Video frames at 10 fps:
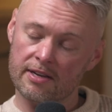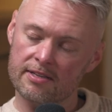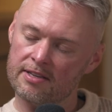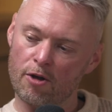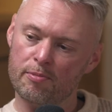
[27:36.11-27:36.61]

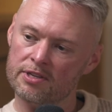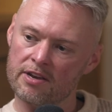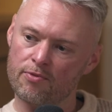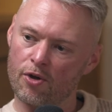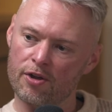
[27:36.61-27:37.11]
It's the opposite
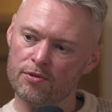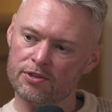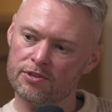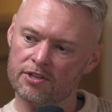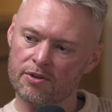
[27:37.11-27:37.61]
of what I always
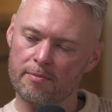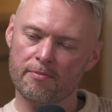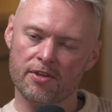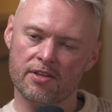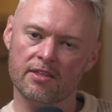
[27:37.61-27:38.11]
used to do.
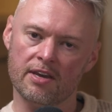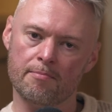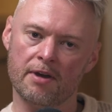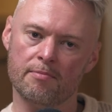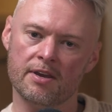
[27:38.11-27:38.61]
The thing that
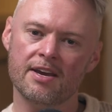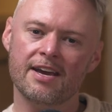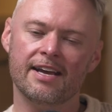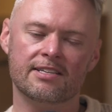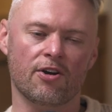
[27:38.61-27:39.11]

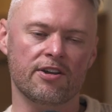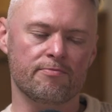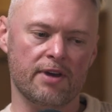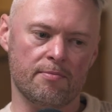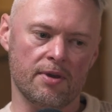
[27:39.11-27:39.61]
it's kind of
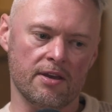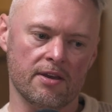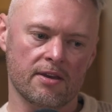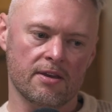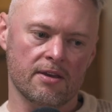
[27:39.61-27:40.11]
made me,